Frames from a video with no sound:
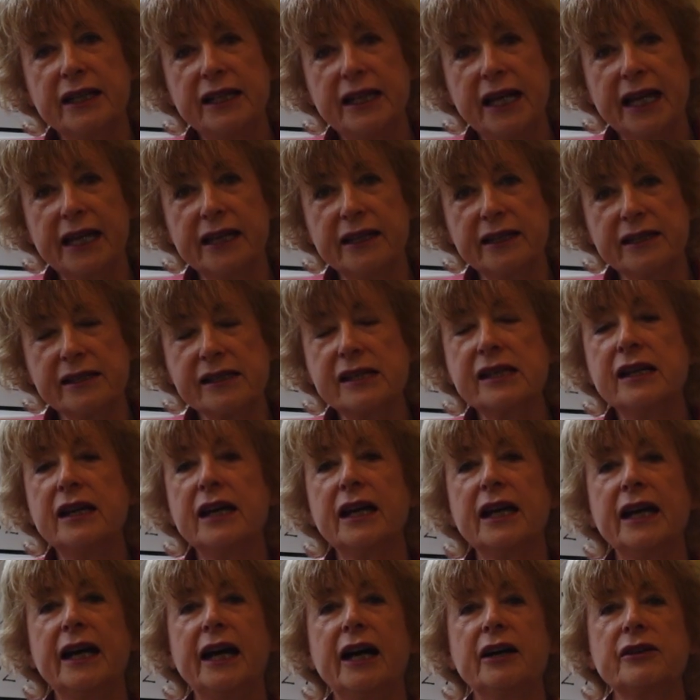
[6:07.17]
layers
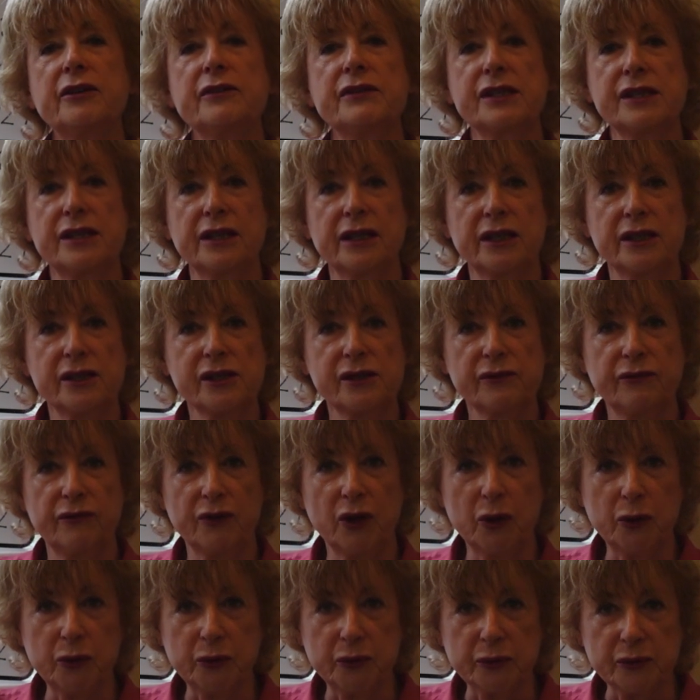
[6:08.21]
out of 6
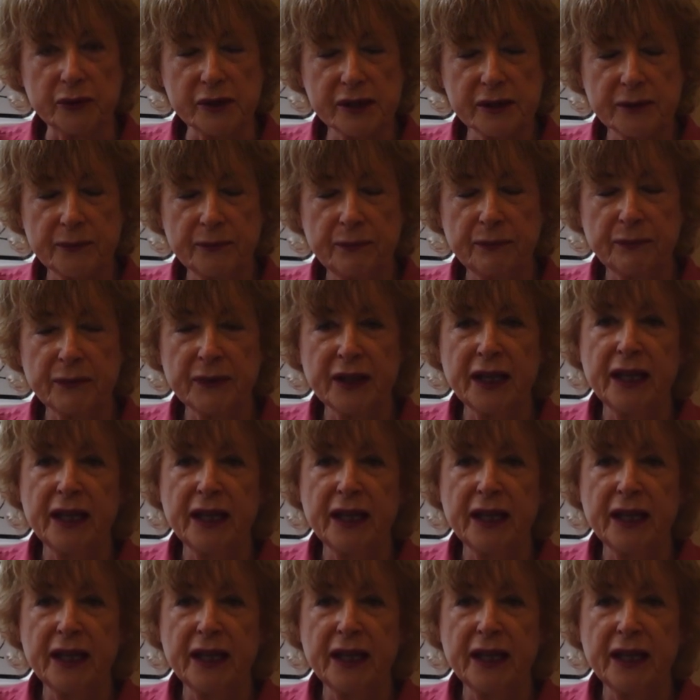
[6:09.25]
folds.